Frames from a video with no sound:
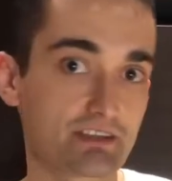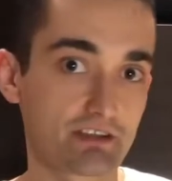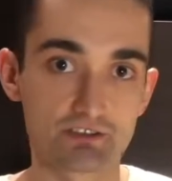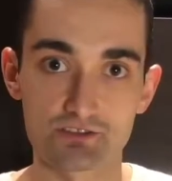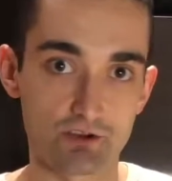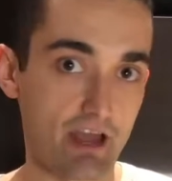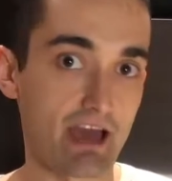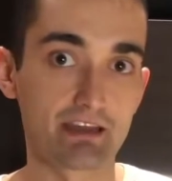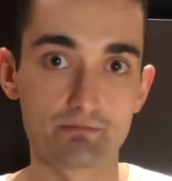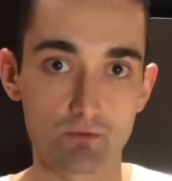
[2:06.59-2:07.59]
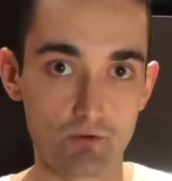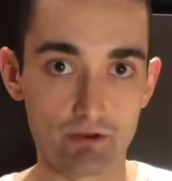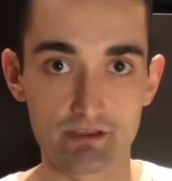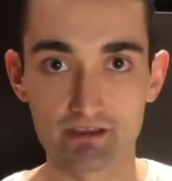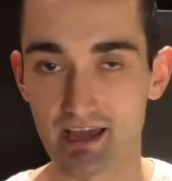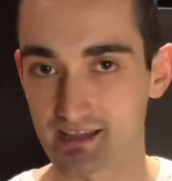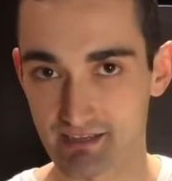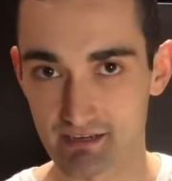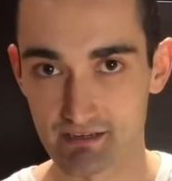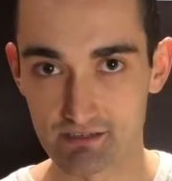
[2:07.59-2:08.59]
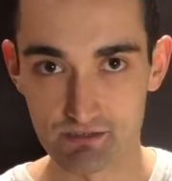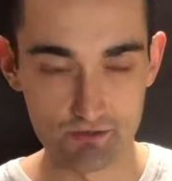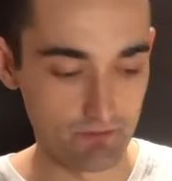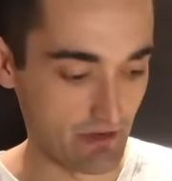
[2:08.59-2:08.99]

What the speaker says: then I can start adding more in as I need to,